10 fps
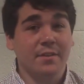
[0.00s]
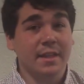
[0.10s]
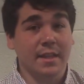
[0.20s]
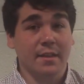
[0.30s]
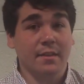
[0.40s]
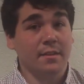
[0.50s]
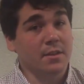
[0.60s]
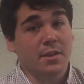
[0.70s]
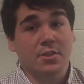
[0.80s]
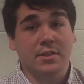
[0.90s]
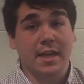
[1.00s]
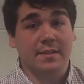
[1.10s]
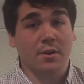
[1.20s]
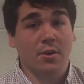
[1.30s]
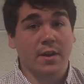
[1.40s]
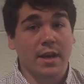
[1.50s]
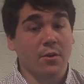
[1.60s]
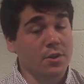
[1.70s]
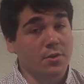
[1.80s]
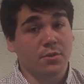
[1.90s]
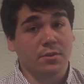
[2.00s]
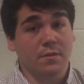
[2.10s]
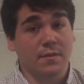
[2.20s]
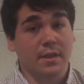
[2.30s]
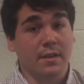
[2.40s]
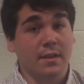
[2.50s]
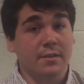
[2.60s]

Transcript: then you can just ask the RA, or you yourself can